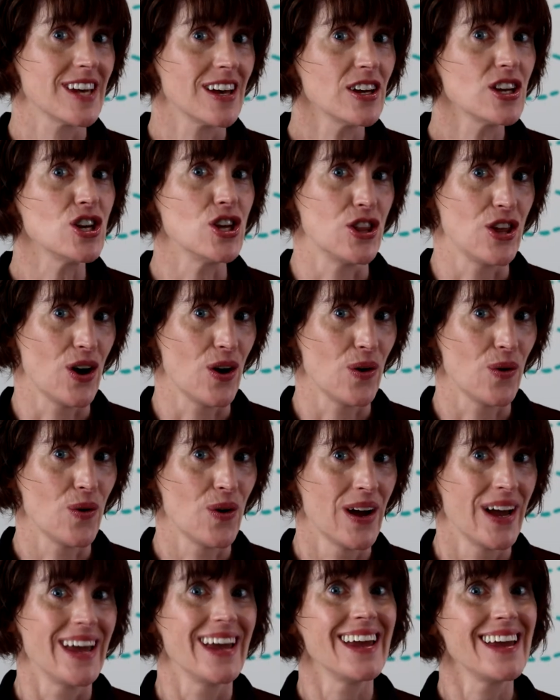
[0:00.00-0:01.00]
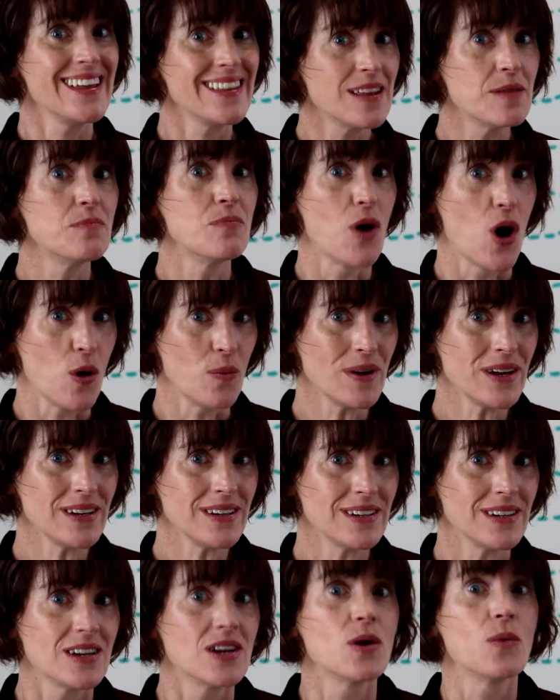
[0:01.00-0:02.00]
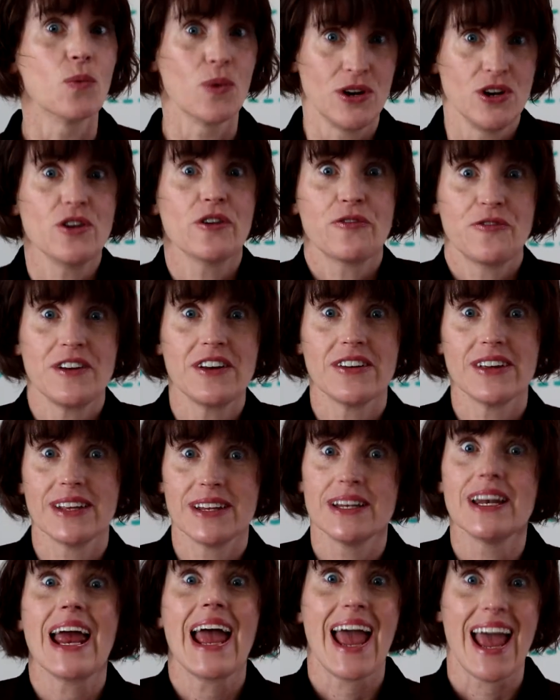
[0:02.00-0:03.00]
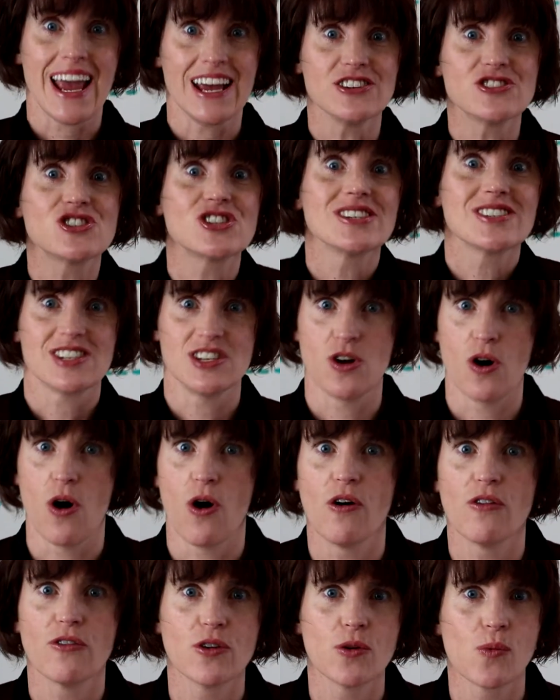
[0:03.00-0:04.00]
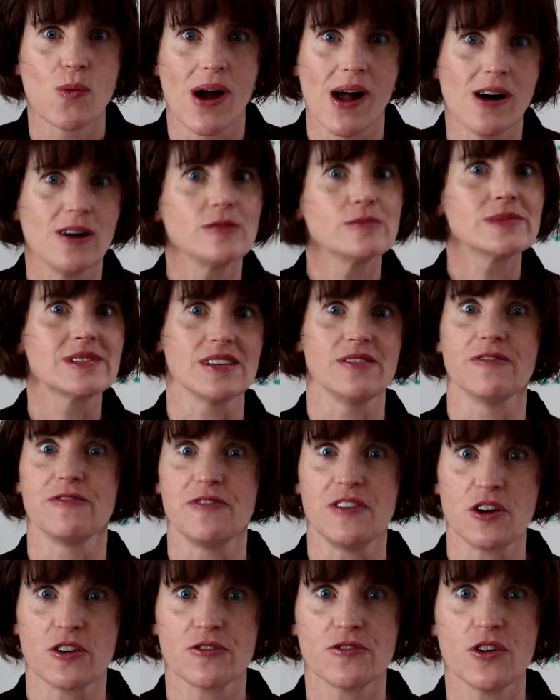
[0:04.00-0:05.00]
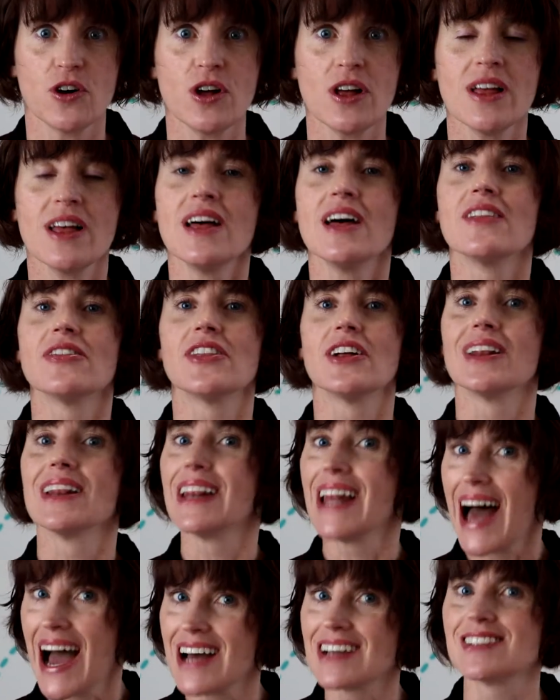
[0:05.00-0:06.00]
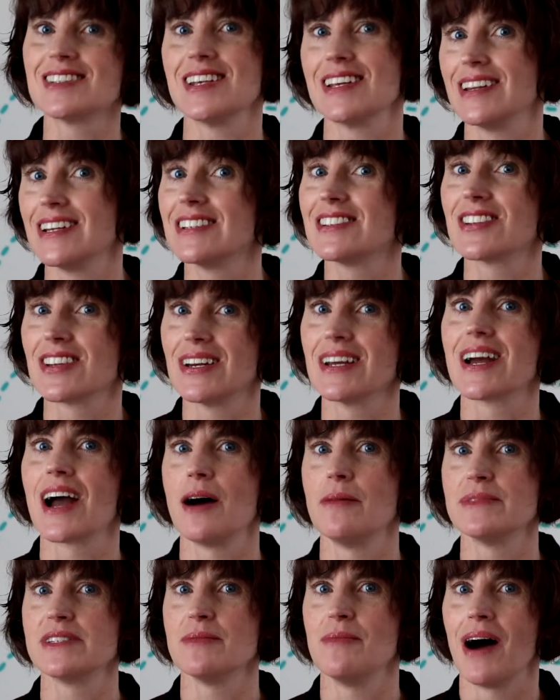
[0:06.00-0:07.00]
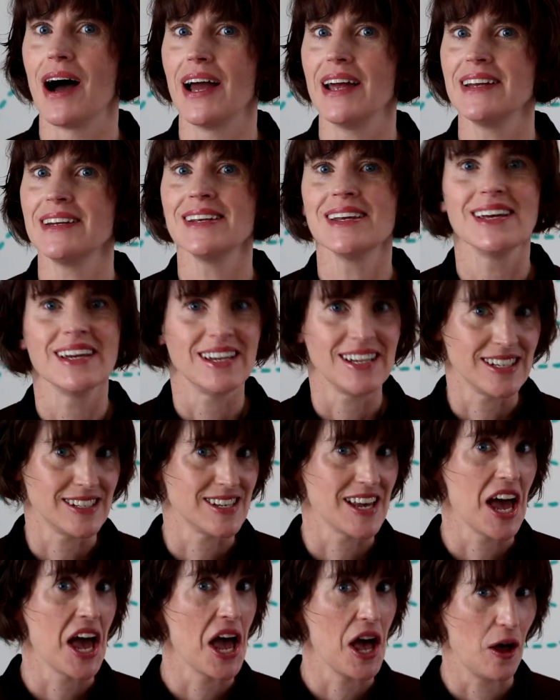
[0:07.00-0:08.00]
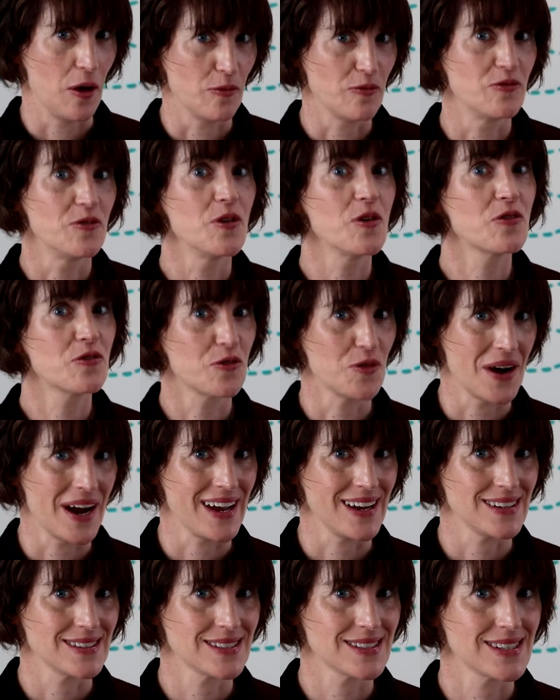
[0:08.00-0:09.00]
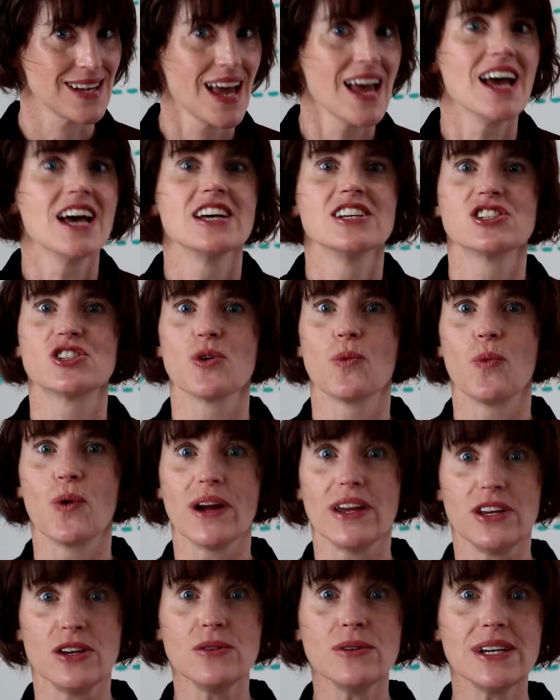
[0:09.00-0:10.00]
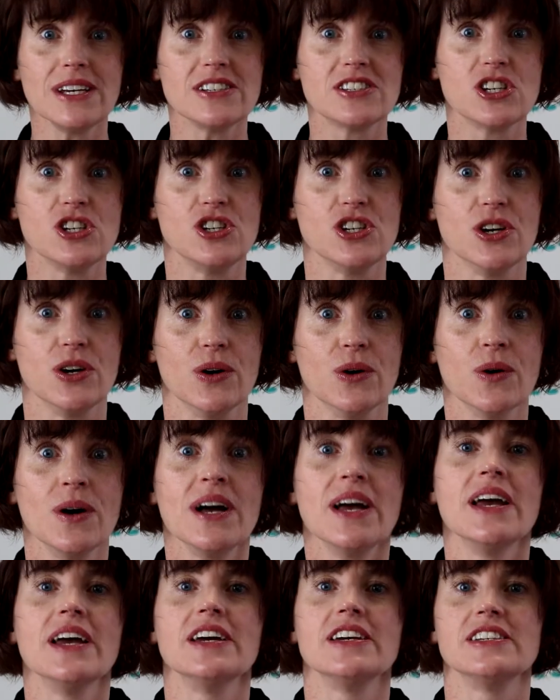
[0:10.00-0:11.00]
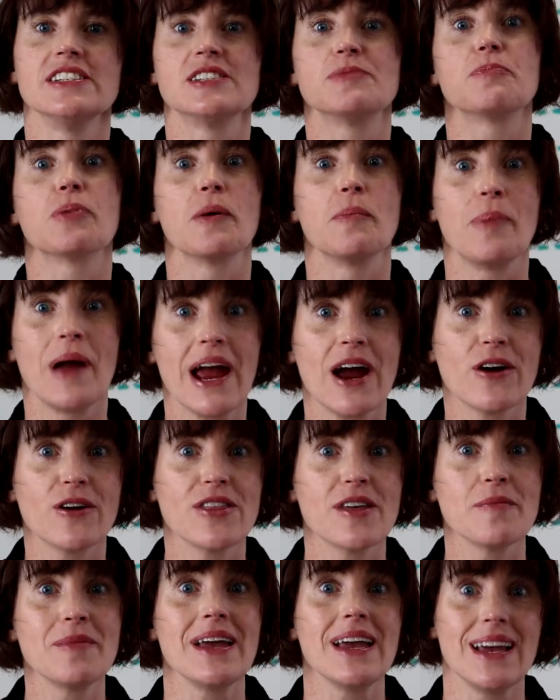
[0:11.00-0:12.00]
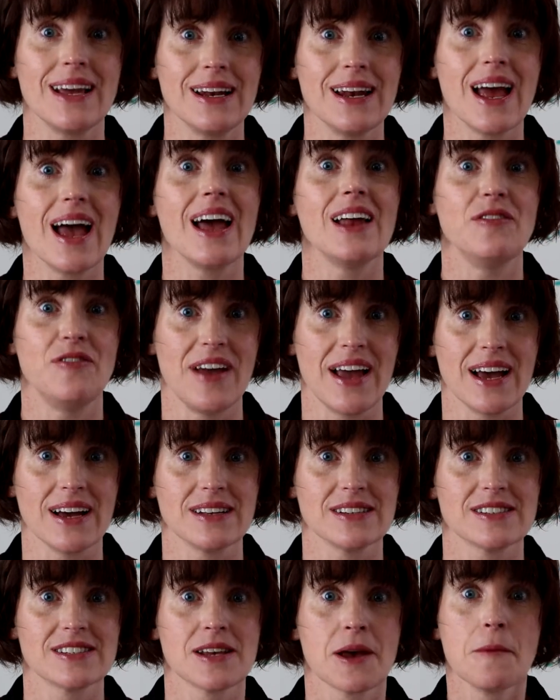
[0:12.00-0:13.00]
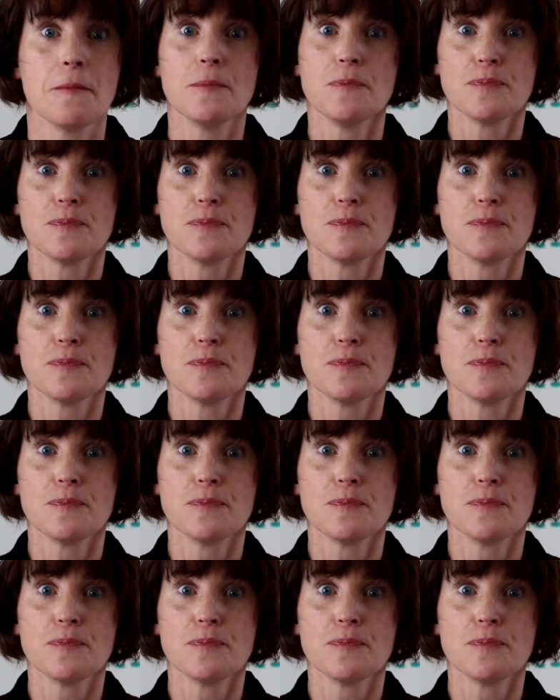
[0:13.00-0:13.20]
tell you though, in the moment, when you're feeling anxious and overwhelmed and fearful, the last thing that's gonna come to mind is a helpful phrase. So what you need to do is prepare them in advance.